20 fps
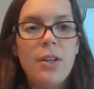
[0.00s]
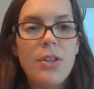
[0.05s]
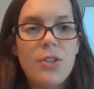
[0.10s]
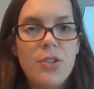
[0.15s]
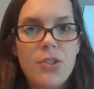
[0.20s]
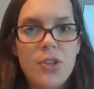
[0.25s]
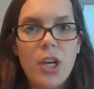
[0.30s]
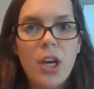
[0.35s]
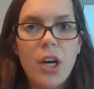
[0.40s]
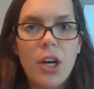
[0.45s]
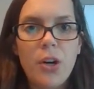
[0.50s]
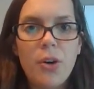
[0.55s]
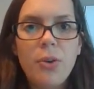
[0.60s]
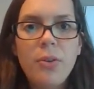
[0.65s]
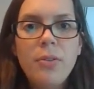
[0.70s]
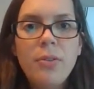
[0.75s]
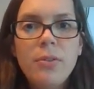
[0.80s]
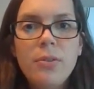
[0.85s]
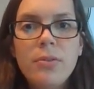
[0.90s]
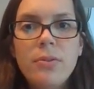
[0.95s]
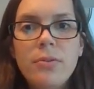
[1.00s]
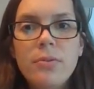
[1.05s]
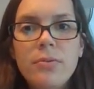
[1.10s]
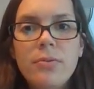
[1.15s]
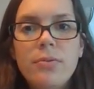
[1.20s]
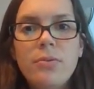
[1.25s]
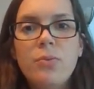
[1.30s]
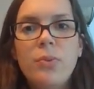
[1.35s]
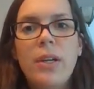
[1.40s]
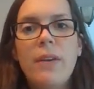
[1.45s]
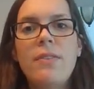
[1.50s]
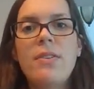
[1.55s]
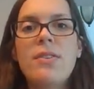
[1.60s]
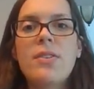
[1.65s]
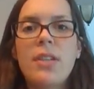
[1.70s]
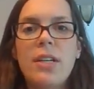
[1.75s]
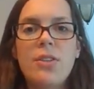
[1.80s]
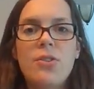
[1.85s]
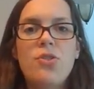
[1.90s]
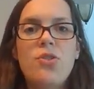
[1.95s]
So we have
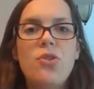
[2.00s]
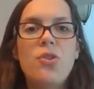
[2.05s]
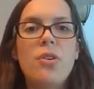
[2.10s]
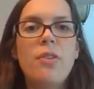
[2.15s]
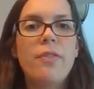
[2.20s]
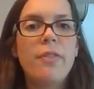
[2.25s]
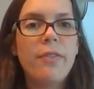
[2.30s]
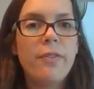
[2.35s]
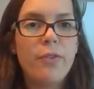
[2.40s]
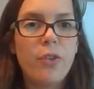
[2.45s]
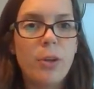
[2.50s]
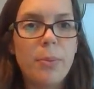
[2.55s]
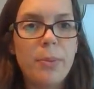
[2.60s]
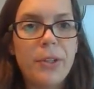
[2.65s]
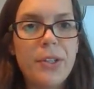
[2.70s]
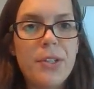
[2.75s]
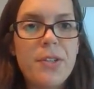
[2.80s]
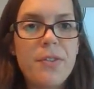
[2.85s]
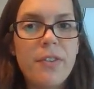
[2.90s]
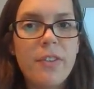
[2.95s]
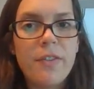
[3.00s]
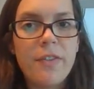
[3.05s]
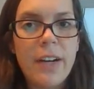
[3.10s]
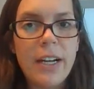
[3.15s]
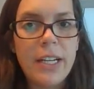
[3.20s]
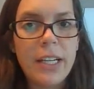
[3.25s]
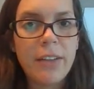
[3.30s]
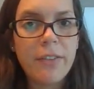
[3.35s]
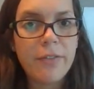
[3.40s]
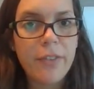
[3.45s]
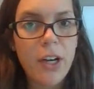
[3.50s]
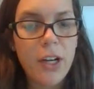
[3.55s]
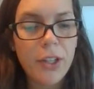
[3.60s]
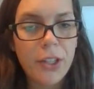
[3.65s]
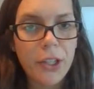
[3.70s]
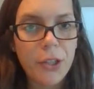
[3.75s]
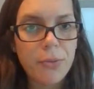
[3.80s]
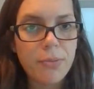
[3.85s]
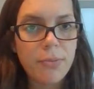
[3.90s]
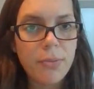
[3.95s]
discussed 2 different formulas for finding
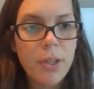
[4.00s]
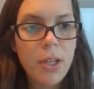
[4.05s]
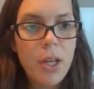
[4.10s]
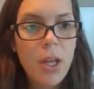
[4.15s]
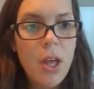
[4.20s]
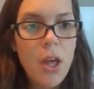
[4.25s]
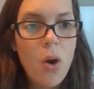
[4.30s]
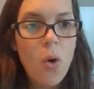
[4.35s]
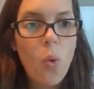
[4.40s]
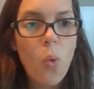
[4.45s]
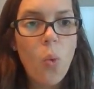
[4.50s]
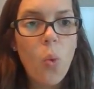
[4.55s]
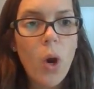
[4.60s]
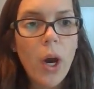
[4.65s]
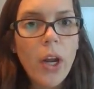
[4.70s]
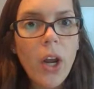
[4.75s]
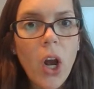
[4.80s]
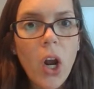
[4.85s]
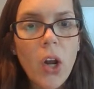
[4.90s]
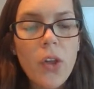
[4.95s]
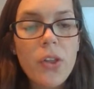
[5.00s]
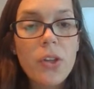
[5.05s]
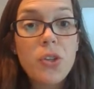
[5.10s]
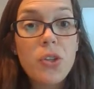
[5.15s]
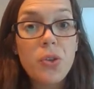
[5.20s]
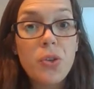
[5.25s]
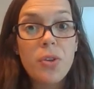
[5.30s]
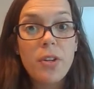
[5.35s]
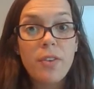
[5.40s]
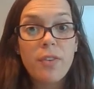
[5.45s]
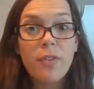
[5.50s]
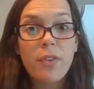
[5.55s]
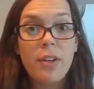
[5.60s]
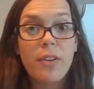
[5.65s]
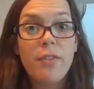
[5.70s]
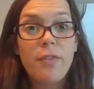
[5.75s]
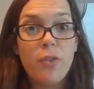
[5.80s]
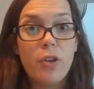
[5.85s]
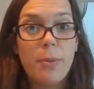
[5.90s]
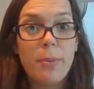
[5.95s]
volume. What are the 2
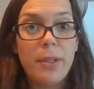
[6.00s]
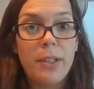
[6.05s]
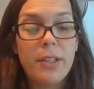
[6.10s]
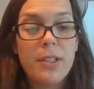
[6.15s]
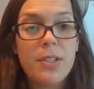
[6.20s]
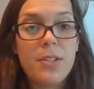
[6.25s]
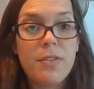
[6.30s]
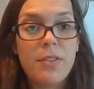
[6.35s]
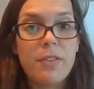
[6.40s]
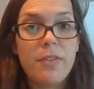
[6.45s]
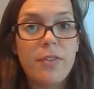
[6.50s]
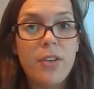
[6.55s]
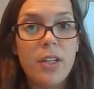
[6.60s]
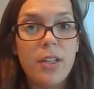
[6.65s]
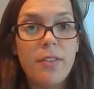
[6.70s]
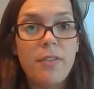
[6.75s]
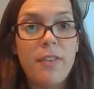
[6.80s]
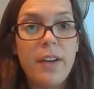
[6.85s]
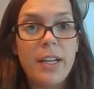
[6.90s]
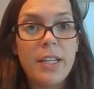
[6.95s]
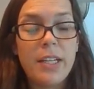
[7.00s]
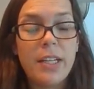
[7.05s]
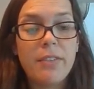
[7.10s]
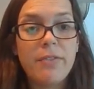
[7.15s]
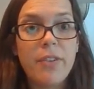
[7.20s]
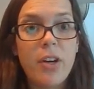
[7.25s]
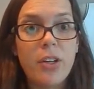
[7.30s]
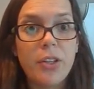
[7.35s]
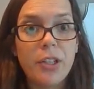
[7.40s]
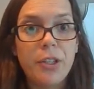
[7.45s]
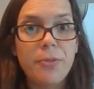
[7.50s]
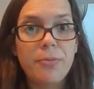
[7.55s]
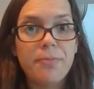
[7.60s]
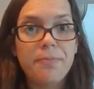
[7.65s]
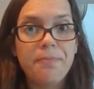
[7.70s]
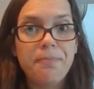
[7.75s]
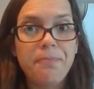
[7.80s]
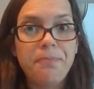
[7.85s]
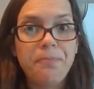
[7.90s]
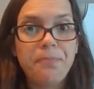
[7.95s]
different formulas for finding volume?